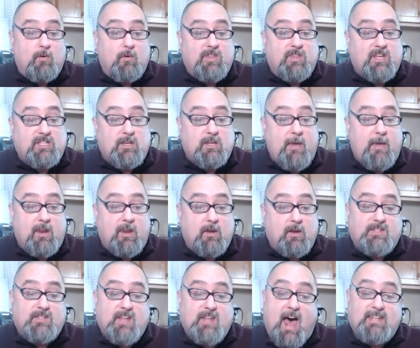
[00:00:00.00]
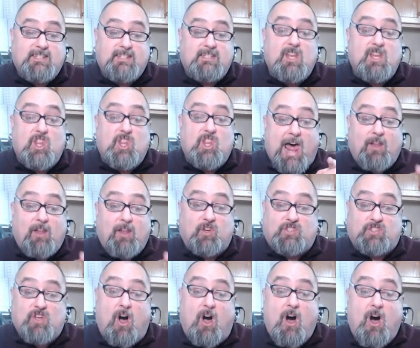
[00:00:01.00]
tomato sauce, that
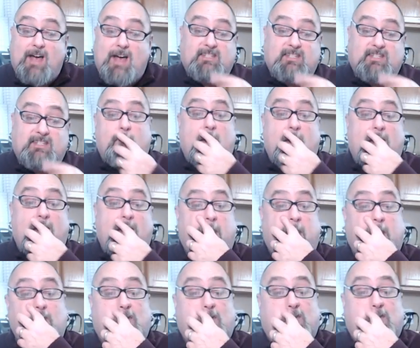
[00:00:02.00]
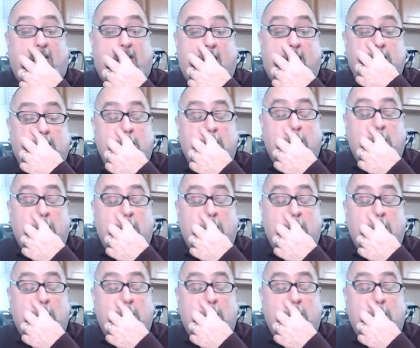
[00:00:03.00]
looked awesome. I gotta cook that.